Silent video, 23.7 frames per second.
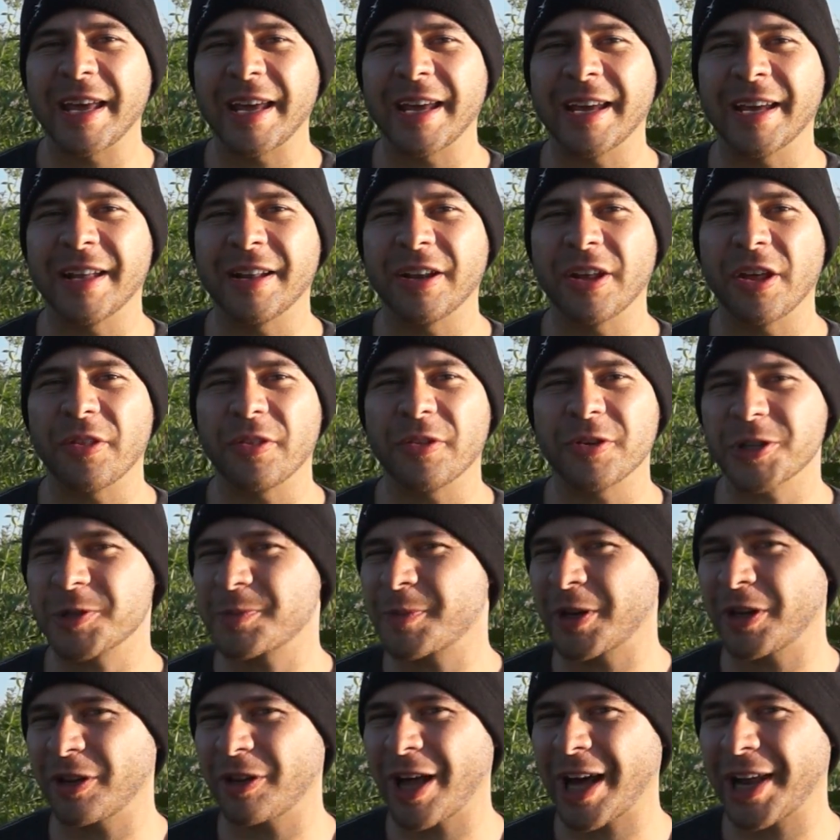And there's
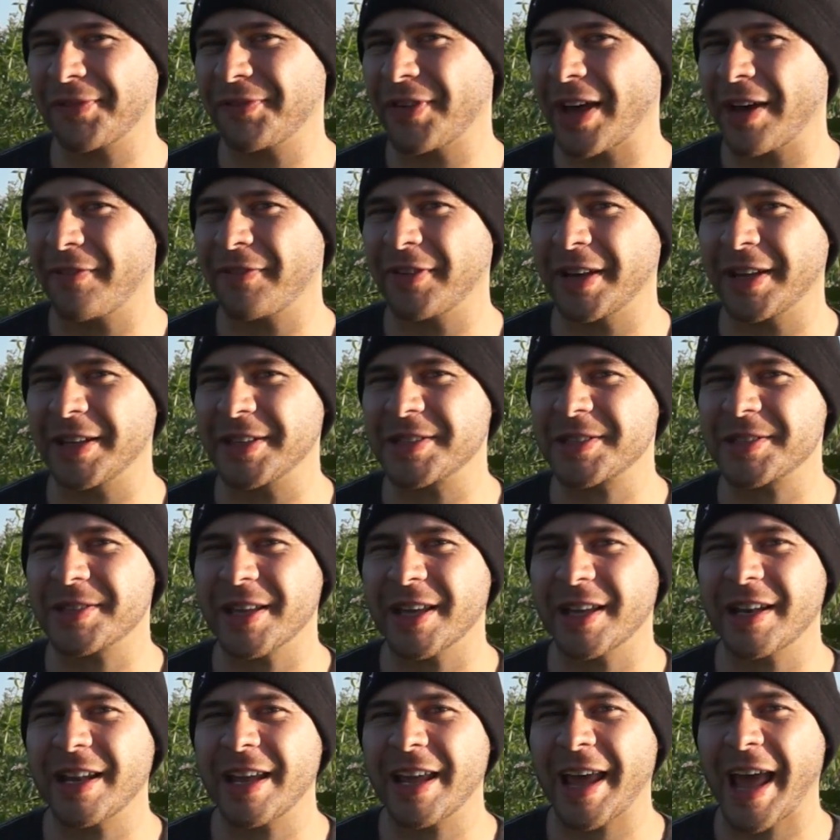been a lot of evidence
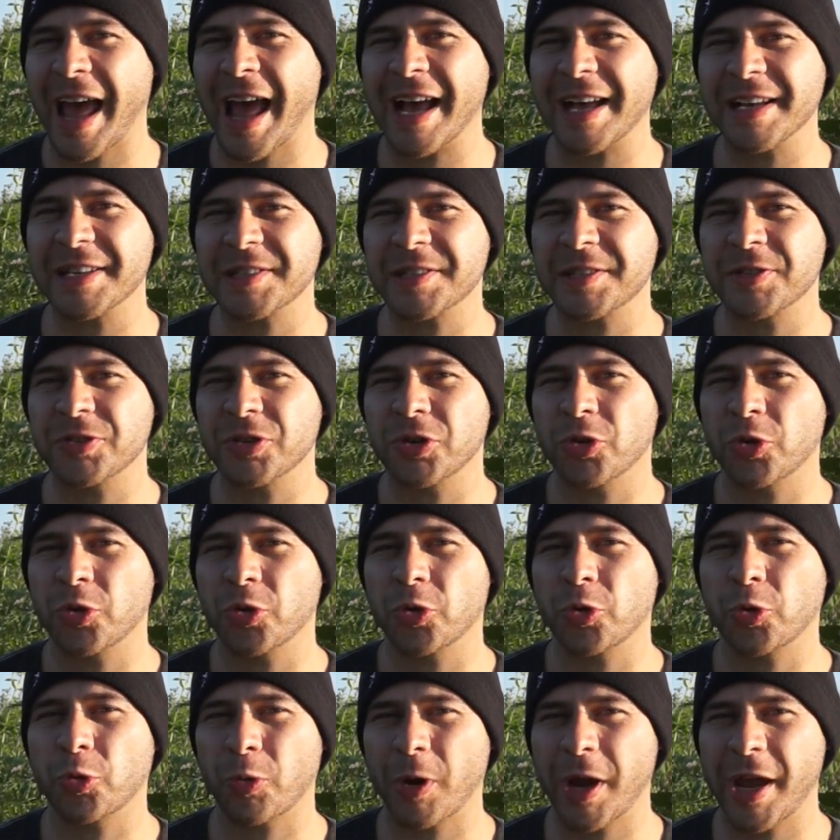that it has
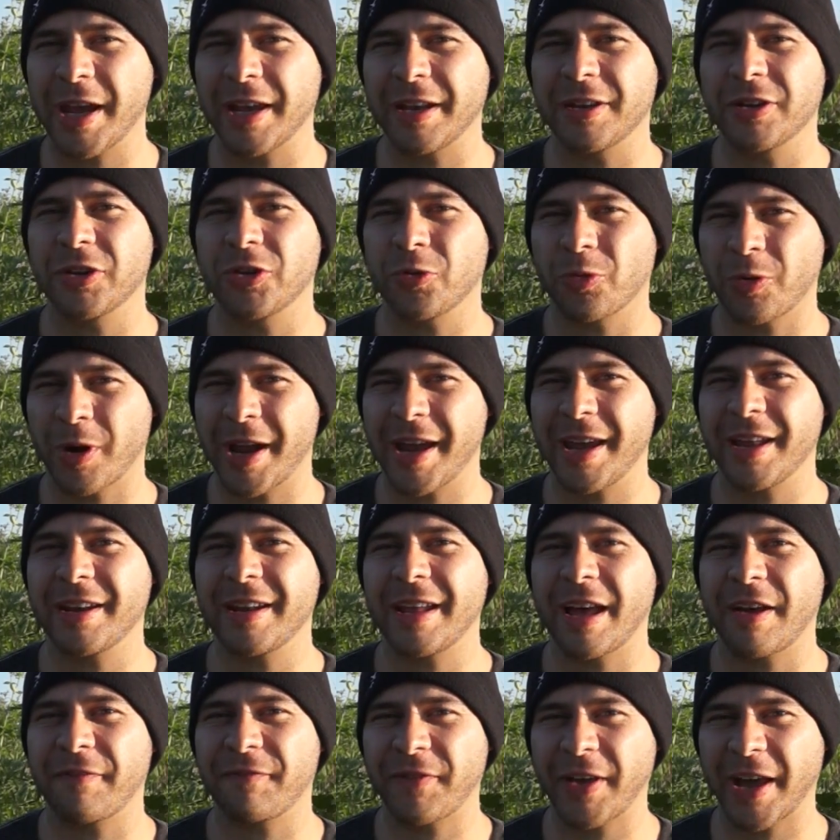great, great
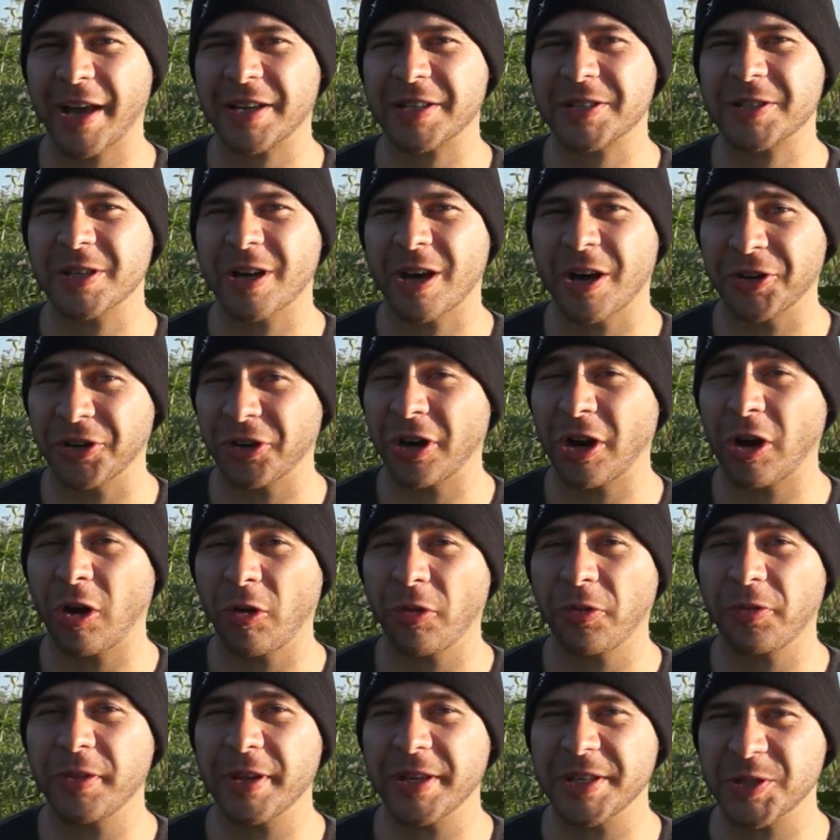effects on your
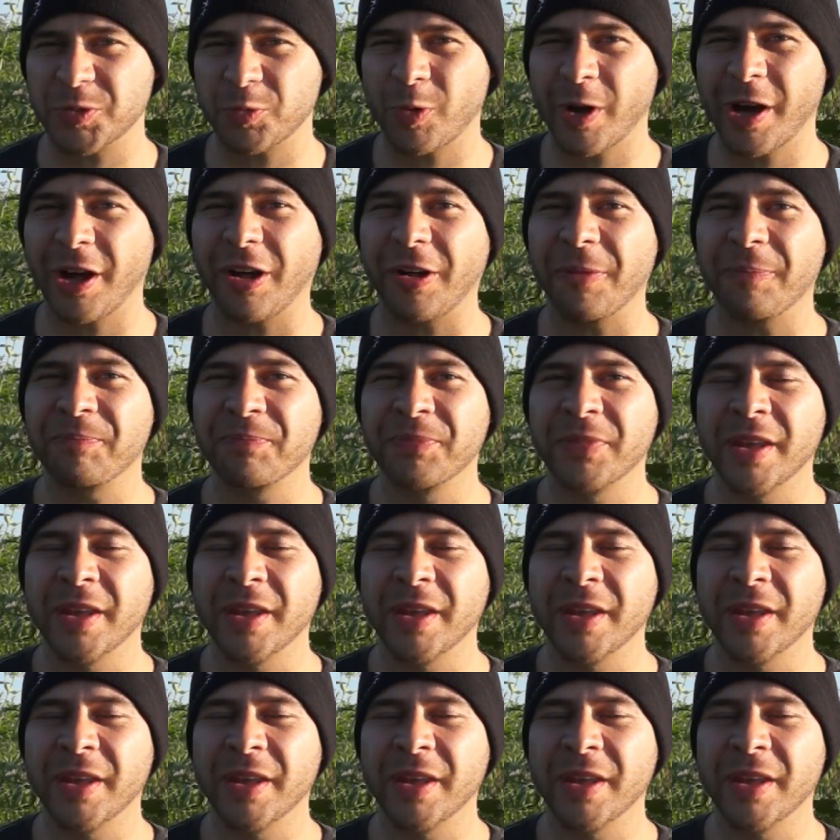health as well.